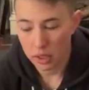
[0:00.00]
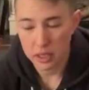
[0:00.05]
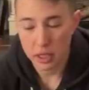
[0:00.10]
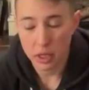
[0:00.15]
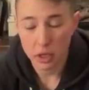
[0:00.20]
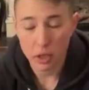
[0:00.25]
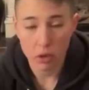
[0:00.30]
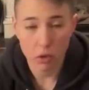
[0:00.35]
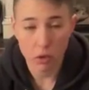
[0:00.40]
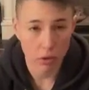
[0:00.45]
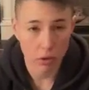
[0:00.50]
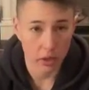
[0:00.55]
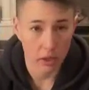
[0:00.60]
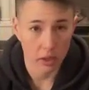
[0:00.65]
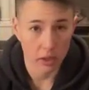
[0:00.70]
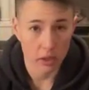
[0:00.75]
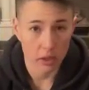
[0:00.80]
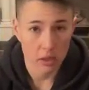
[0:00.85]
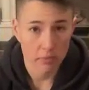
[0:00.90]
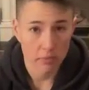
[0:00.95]
I stayed on the North
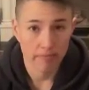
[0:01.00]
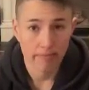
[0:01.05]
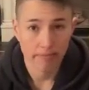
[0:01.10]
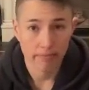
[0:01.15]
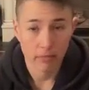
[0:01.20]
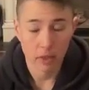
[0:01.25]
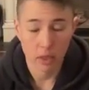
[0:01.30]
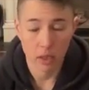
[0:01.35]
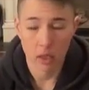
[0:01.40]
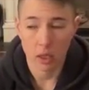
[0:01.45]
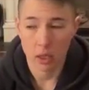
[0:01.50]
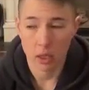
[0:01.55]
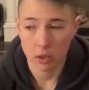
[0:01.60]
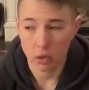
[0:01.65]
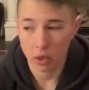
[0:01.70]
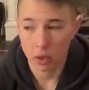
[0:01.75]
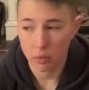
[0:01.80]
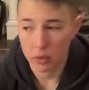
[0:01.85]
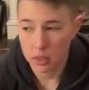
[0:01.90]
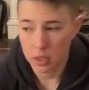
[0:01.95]
Island
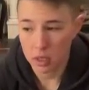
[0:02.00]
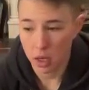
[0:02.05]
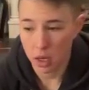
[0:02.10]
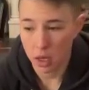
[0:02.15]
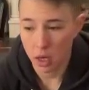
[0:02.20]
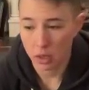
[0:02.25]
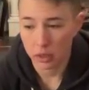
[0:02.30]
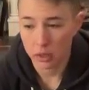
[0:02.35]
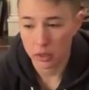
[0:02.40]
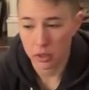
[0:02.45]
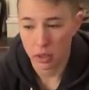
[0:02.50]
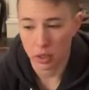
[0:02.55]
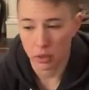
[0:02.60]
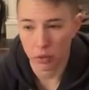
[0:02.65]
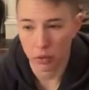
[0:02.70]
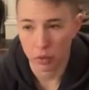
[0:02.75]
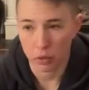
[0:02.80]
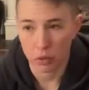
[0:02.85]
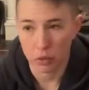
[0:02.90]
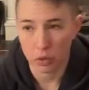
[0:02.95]
and only been to Auckland
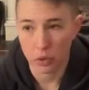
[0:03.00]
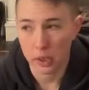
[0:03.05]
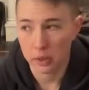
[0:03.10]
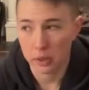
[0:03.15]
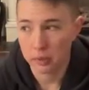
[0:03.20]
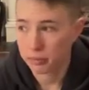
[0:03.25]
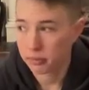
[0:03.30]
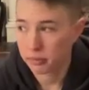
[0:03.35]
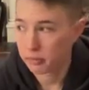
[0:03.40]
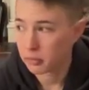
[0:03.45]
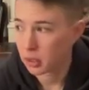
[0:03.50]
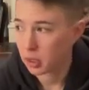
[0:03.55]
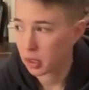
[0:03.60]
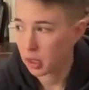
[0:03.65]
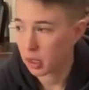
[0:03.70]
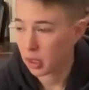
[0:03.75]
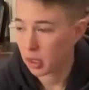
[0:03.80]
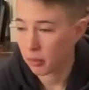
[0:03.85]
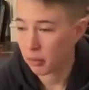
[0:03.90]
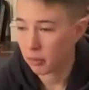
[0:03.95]
and Rotorua,
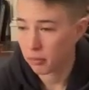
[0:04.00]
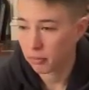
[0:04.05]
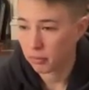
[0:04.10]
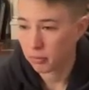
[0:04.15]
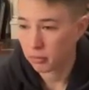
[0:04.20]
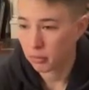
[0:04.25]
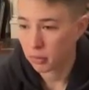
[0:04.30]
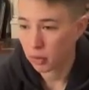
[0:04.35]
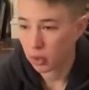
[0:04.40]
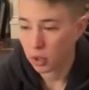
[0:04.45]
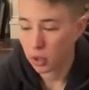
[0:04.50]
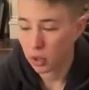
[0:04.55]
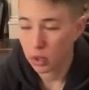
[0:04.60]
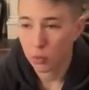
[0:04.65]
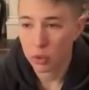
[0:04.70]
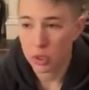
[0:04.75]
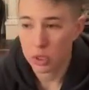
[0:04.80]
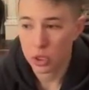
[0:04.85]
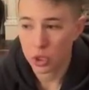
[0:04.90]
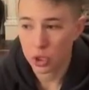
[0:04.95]

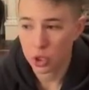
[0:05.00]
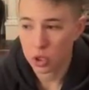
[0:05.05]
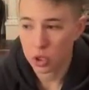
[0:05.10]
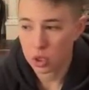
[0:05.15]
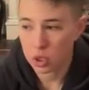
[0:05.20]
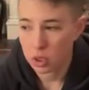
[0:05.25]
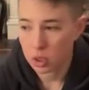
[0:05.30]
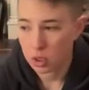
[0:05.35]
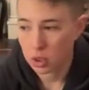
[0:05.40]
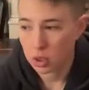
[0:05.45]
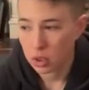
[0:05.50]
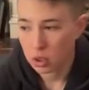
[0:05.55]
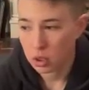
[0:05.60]
which